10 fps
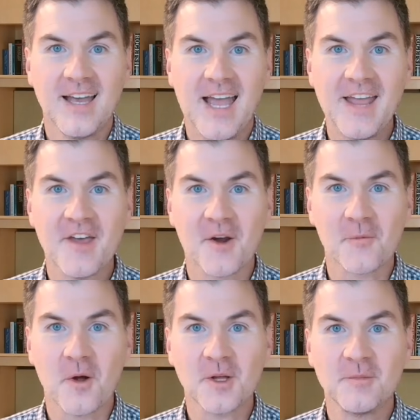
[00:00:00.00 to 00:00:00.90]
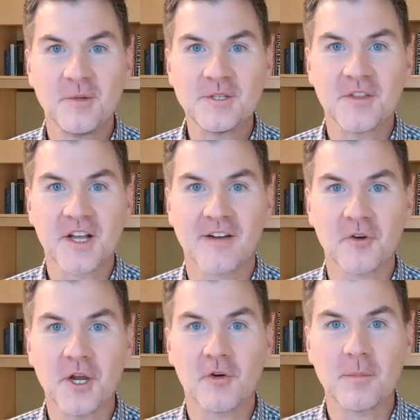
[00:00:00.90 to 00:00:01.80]
Hey there, welcome to the
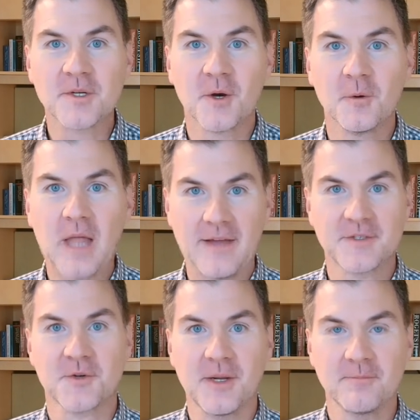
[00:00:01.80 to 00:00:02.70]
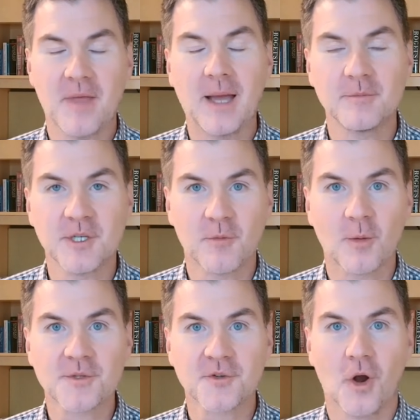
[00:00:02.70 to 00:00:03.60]
Covering Crypto live stream. I'm Jim
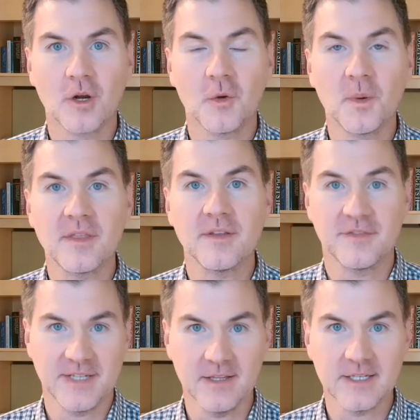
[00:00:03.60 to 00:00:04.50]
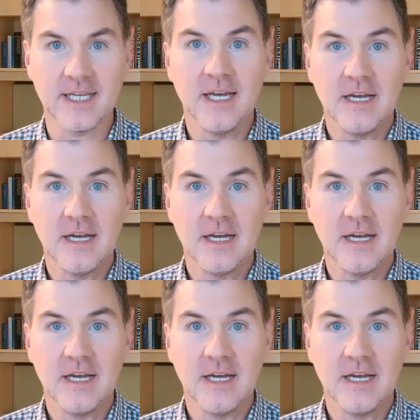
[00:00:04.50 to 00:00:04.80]
Armstrong with Fidelity.